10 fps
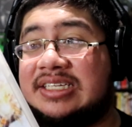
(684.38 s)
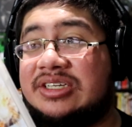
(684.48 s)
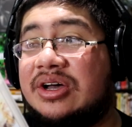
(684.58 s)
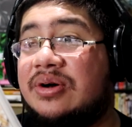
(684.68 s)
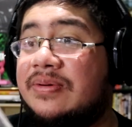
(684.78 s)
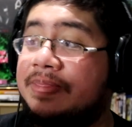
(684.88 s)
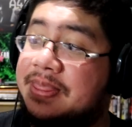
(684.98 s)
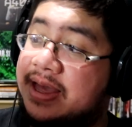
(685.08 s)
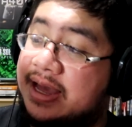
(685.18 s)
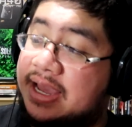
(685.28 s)
So
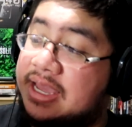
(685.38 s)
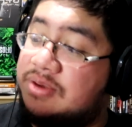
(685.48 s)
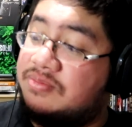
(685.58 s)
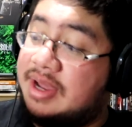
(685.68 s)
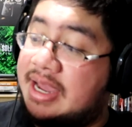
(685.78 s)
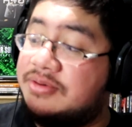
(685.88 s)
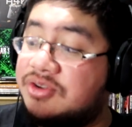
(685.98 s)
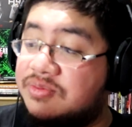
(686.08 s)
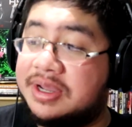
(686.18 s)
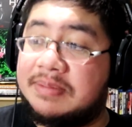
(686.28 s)
I I
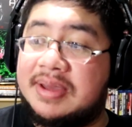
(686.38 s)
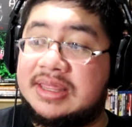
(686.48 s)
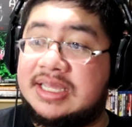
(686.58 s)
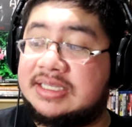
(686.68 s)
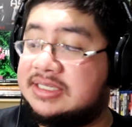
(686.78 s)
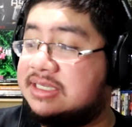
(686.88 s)
do recommend this.